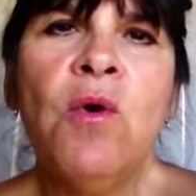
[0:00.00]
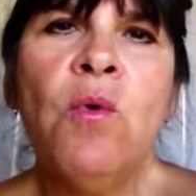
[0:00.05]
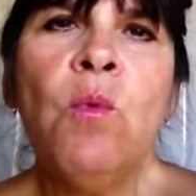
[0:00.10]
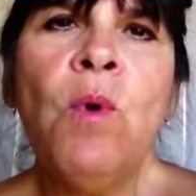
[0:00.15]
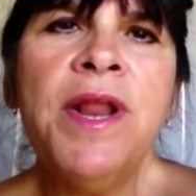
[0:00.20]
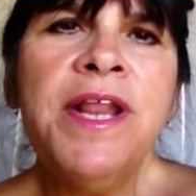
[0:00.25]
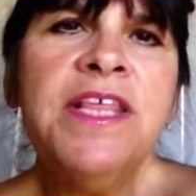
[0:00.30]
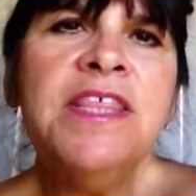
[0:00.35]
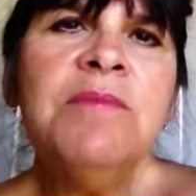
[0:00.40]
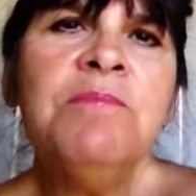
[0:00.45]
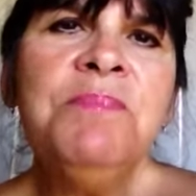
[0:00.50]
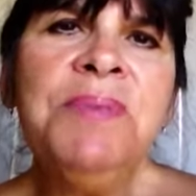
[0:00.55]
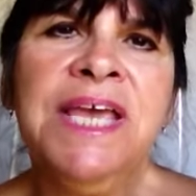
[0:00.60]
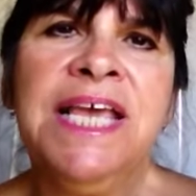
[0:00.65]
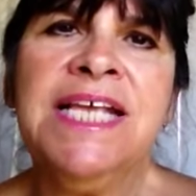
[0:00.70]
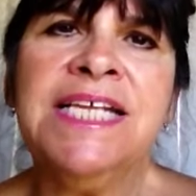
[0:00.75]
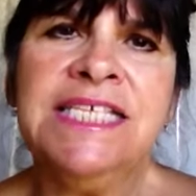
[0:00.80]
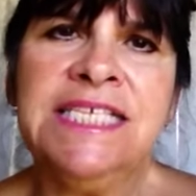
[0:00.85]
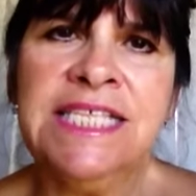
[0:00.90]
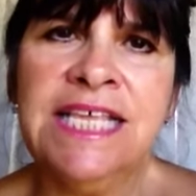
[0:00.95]
One of the
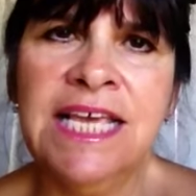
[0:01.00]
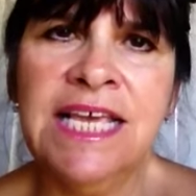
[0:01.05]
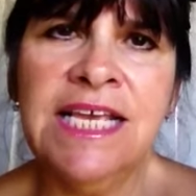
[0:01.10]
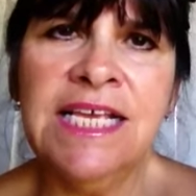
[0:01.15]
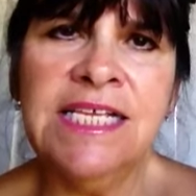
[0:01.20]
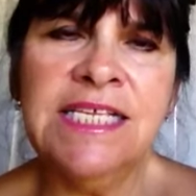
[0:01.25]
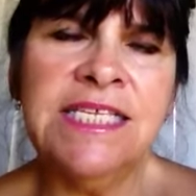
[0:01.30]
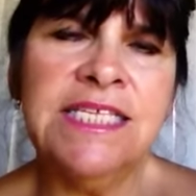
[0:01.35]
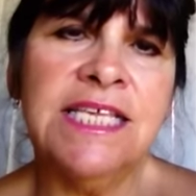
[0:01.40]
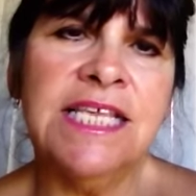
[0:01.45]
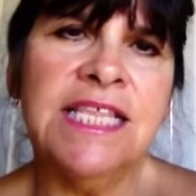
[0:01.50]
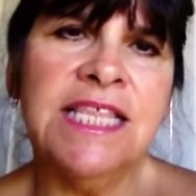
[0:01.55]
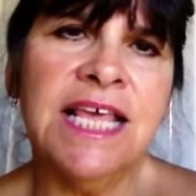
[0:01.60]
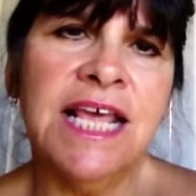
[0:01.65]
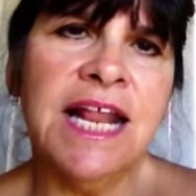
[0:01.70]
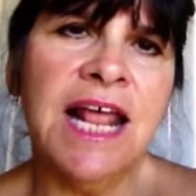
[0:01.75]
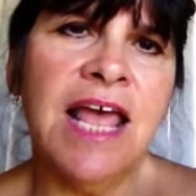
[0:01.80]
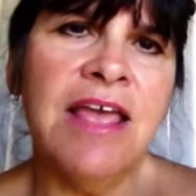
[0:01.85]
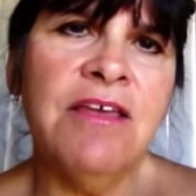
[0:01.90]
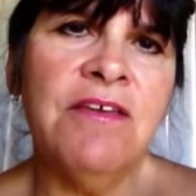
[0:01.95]
biggest things
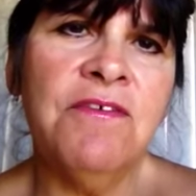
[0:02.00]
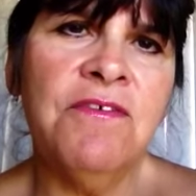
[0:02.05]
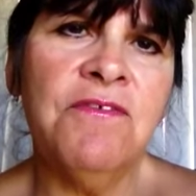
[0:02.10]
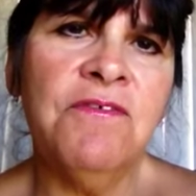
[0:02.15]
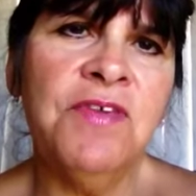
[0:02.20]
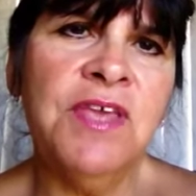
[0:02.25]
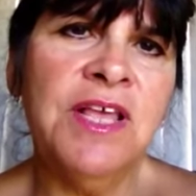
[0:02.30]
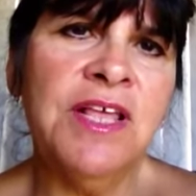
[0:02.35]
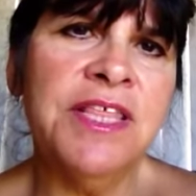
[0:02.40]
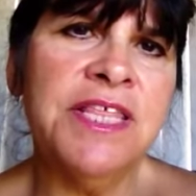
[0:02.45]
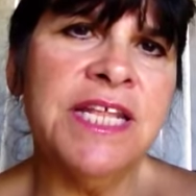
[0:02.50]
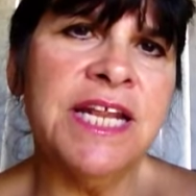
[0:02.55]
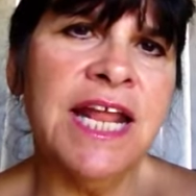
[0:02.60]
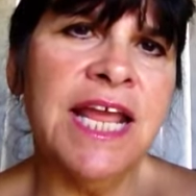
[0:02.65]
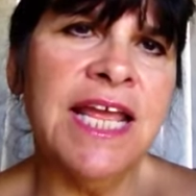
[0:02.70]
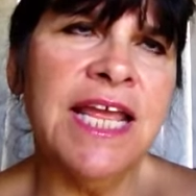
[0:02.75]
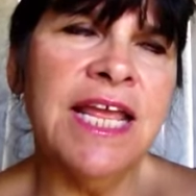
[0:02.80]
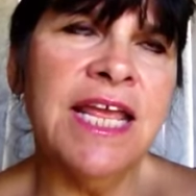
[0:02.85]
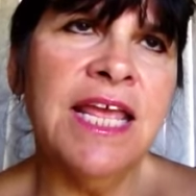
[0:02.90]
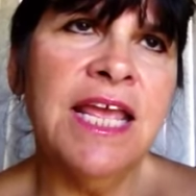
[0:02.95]
that I feel that
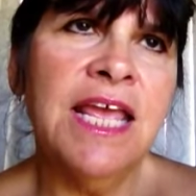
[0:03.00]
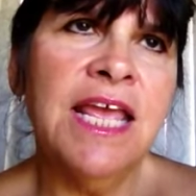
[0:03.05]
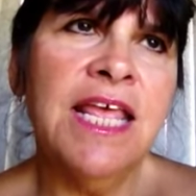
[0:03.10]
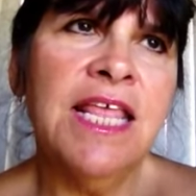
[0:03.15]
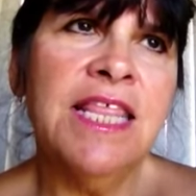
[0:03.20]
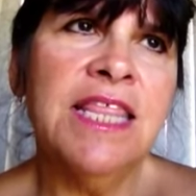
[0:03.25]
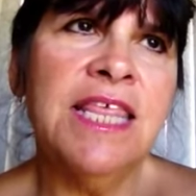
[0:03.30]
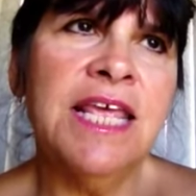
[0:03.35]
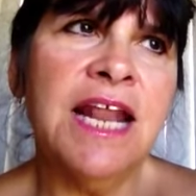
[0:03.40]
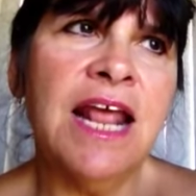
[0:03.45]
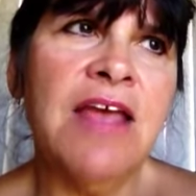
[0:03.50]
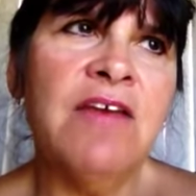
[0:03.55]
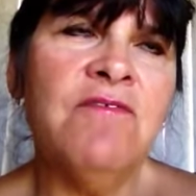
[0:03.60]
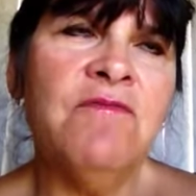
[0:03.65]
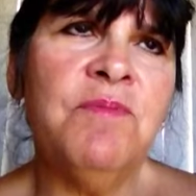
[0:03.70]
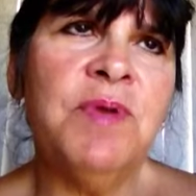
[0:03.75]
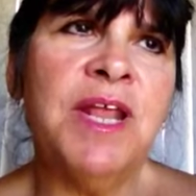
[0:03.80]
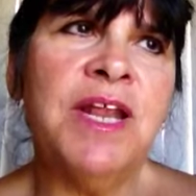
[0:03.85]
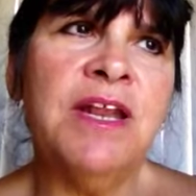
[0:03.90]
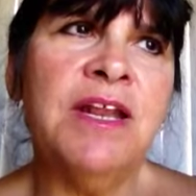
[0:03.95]

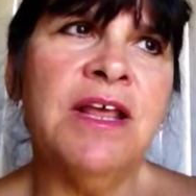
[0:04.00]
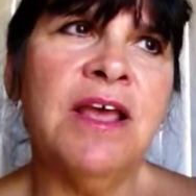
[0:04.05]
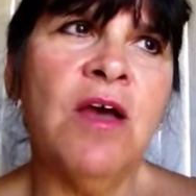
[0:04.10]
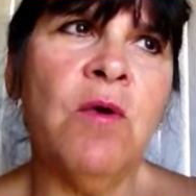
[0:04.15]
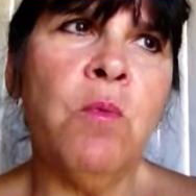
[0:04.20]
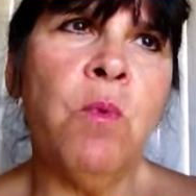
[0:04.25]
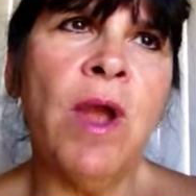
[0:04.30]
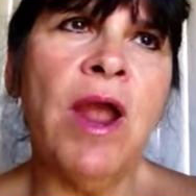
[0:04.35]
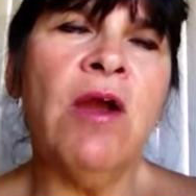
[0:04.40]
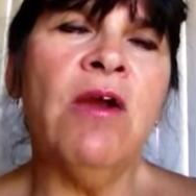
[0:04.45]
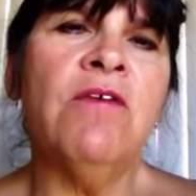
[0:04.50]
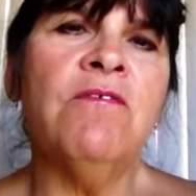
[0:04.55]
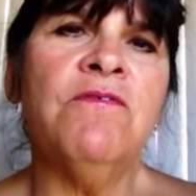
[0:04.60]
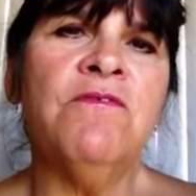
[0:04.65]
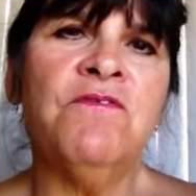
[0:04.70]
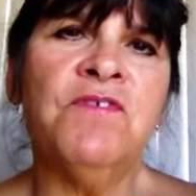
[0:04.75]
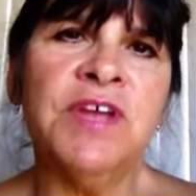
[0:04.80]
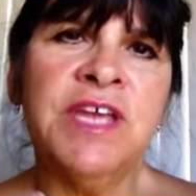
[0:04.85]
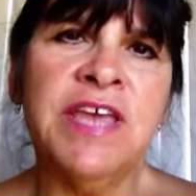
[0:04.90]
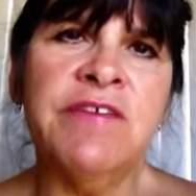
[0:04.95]
I've been aware of
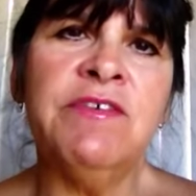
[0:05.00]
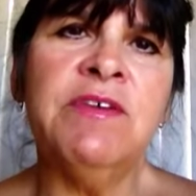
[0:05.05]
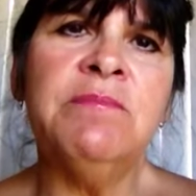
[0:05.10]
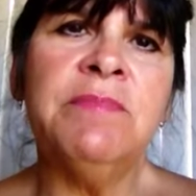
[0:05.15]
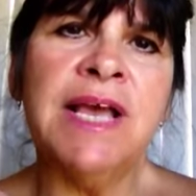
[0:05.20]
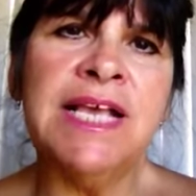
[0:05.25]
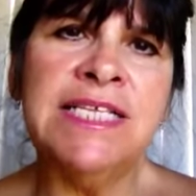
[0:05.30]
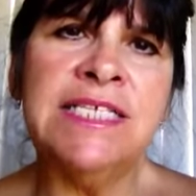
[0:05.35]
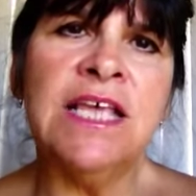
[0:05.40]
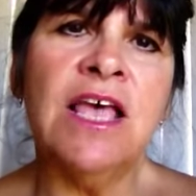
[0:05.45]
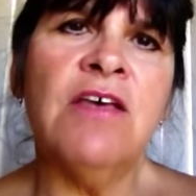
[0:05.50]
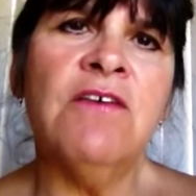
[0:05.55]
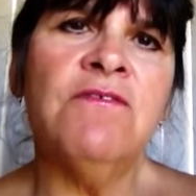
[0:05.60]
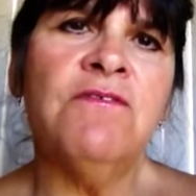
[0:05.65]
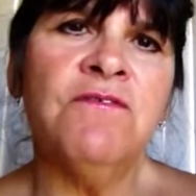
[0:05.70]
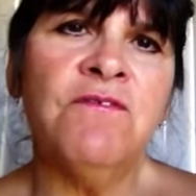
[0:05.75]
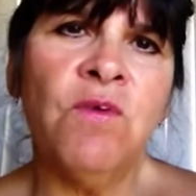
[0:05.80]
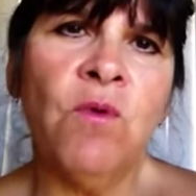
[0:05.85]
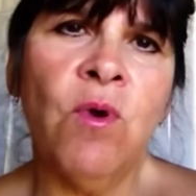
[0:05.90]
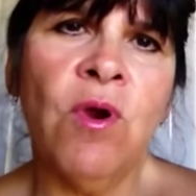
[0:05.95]
forgiving
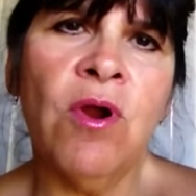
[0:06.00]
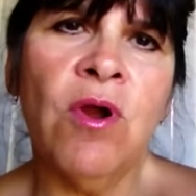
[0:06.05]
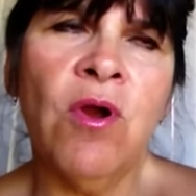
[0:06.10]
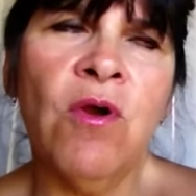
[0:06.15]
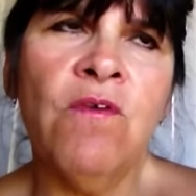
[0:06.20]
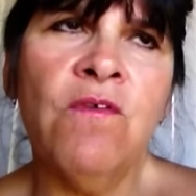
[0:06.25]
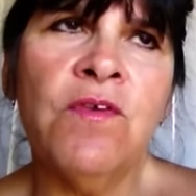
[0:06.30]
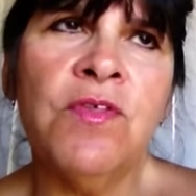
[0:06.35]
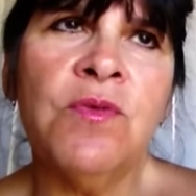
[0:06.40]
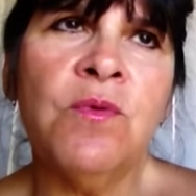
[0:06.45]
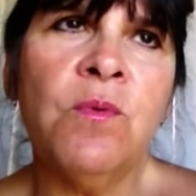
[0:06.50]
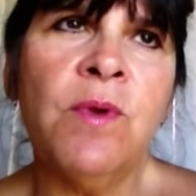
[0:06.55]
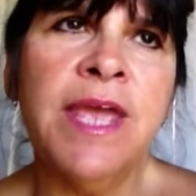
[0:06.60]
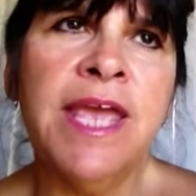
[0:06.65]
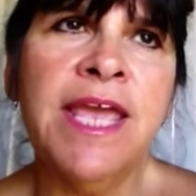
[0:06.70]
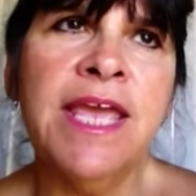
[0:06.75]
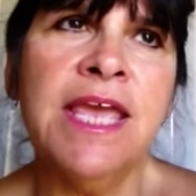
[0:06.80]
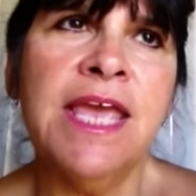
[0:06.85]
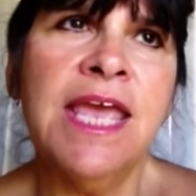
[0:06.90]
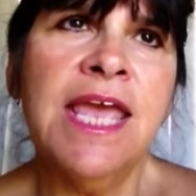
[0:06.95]
myself for over the
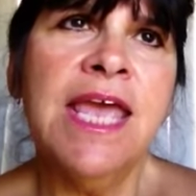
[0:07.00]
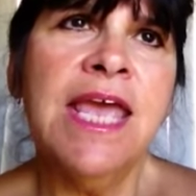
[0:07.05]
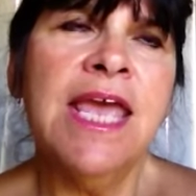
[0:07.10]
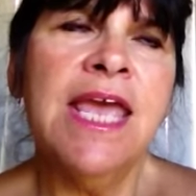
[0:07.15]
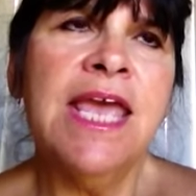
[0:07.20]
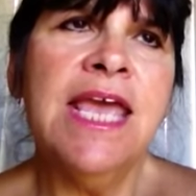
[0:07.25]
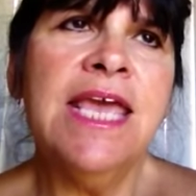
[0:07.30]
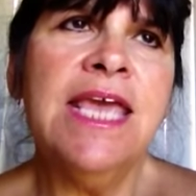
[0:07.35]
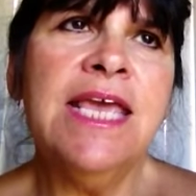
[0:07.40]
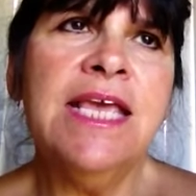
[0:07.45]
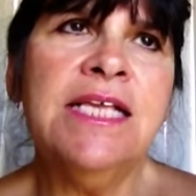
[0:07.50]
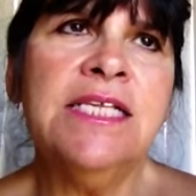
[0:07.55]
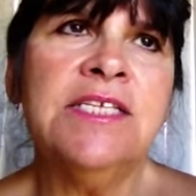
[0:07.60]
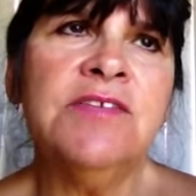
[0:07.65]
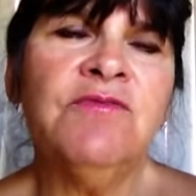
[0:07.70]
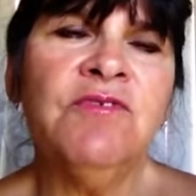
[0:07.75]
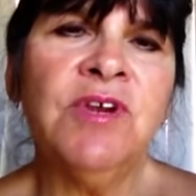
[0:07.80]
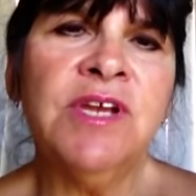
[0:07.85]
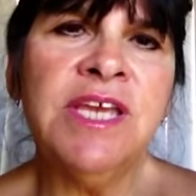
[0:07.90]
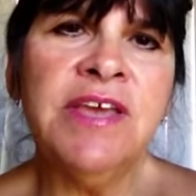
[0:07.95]
week
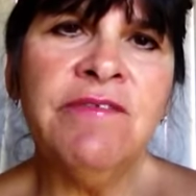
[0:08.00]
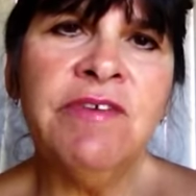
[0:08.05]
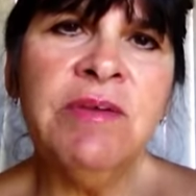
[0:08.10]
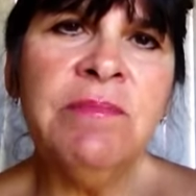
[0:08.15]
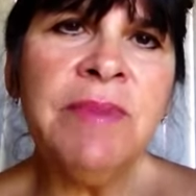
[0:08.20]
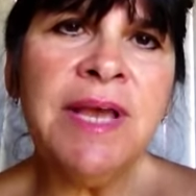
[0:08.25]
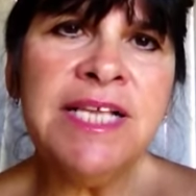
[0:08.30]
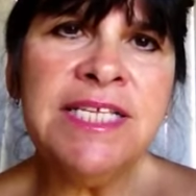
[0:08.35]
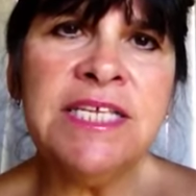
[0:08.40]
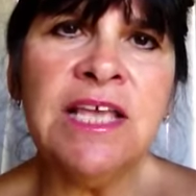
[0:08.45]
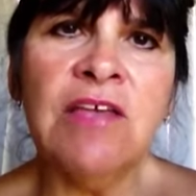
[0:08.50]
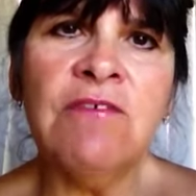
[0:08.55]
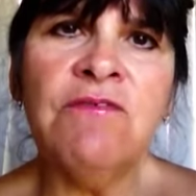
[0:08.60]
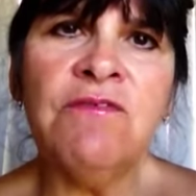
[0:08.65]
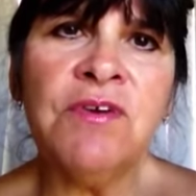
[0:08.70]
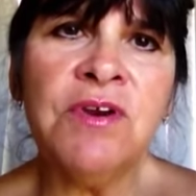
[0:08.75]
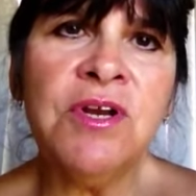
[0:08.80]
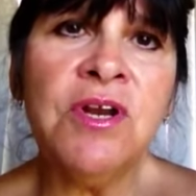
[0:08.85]
is forgiving myself for